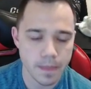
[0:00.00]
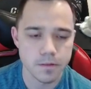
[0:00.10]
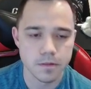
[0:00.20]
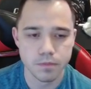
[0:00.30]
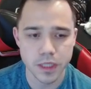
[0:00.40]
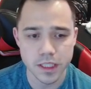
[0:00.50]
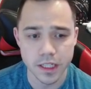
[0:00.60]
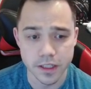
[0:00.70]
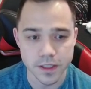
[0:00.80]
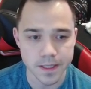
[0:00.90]
beats it in
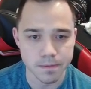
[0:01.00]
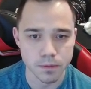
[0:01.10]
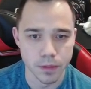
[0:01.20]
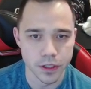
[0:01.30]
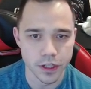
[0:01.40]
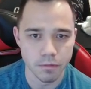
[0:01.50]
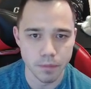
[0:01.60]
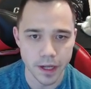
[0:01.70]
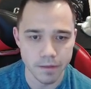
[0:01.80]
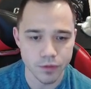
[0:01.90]
the Sims, but you need a
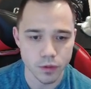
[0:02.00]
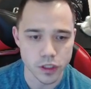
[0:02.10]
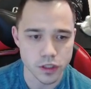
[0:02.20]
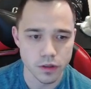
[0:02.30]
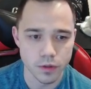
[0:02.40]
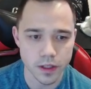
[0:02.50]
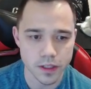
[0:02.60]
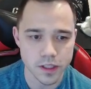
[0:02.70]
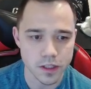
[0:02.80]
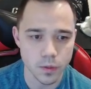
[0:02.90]
bait, which
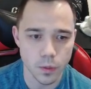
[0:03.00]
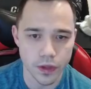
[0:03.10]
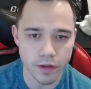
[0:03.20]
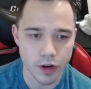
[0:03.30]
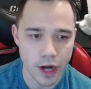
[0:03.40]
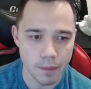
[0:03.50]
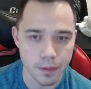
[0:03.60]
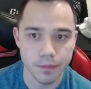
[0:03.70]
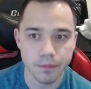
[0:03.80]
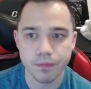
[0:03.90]
realistically will never
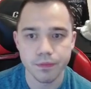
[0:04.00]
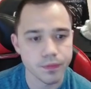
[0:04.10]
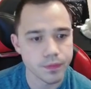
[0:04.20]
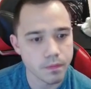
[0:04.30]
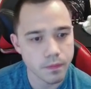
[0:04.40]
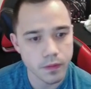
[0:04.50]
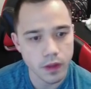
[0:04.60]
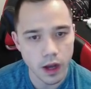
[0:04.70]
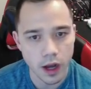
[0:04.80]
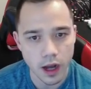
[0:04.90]
happen.
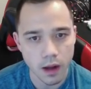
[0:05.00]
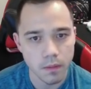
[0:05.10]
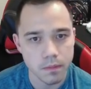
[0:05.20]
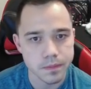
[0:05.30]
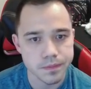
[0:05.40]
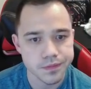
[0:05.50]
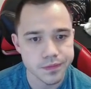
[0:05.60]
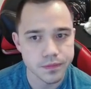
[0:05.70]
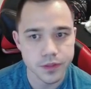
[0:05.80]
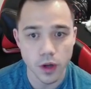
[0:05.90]
So
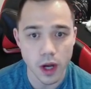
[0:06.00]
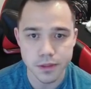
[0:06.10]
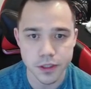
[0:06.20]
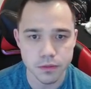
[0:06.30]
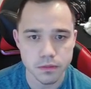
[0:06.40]
Obstagoon